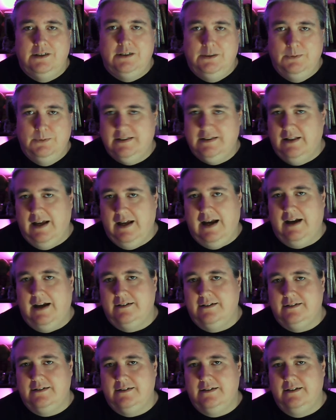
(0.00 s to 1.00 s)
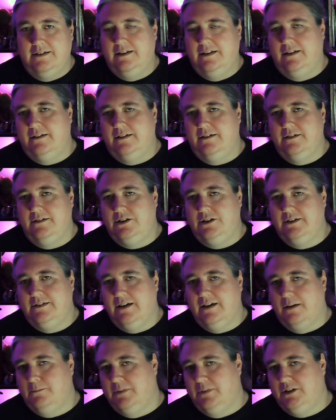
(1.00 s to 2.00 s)
She was last in that she
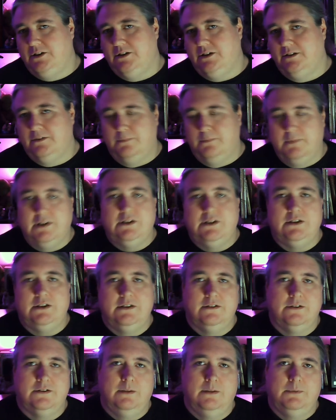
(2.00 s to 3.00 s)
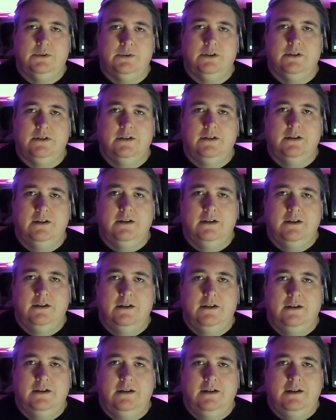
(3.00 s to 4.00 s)
is not mentioned much in Scripture.
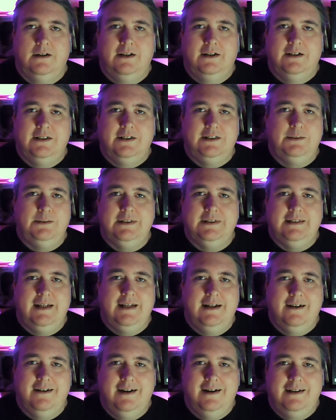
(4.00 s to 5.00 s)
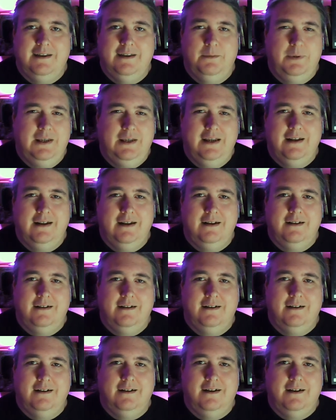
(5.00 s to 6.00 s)
She was there at the
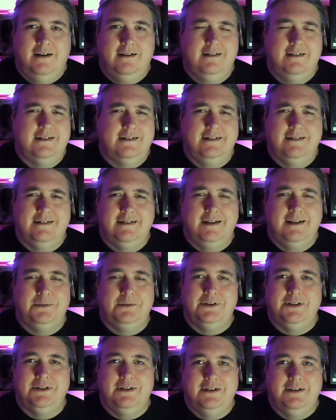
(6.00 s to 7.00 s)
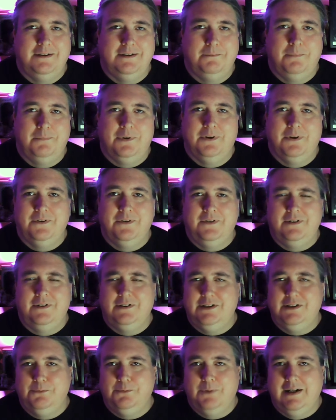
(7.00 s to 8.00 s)
beginning, at his conception and birth,
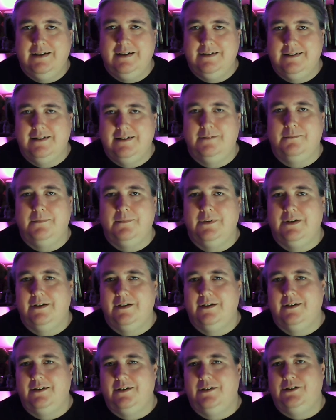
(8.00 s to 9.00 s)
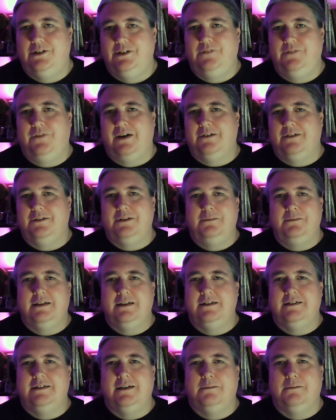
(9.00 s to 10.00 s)
and she raised him. She found him
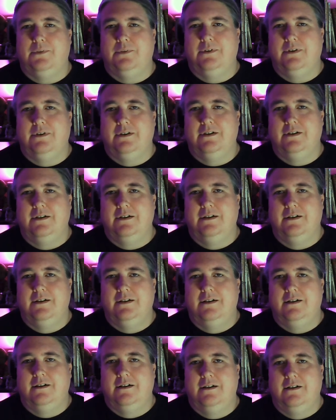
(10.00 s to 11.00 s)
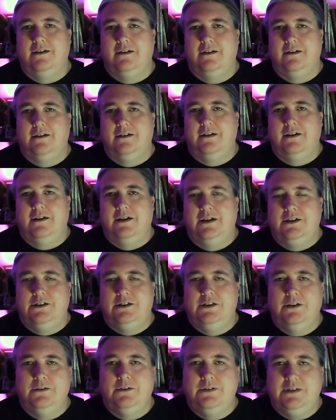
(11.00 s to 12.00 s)
in the temple.
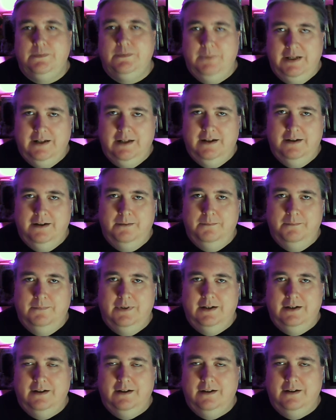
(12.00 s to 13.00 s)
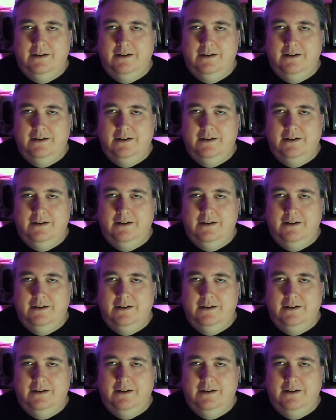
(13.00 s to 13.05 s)
She goes to meet him,